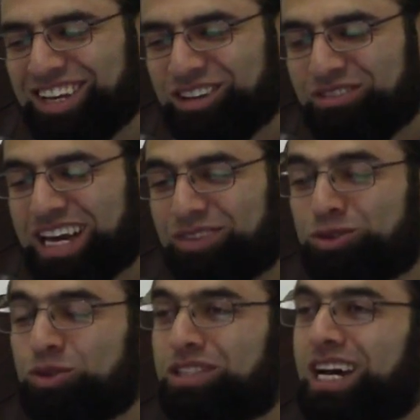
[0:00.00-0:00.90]
We have
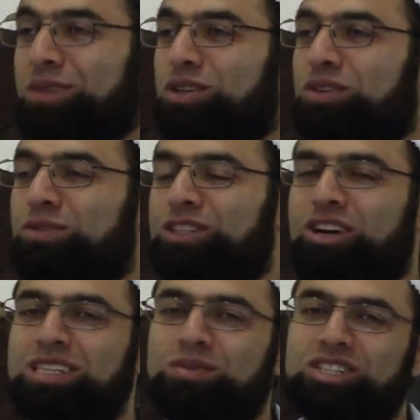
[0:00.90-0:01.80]
two types of
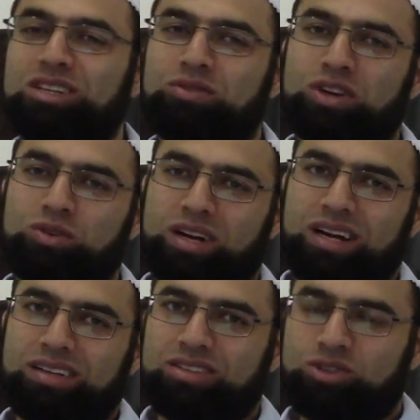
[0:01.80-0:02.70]
transmission of the Quran.
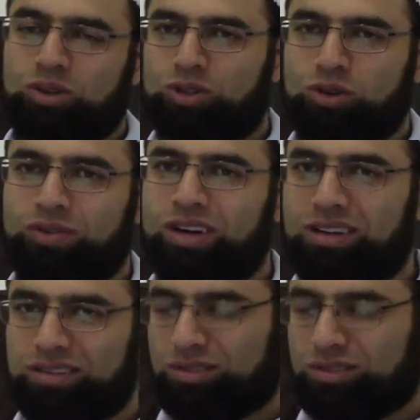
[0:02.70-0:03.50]
So, so far,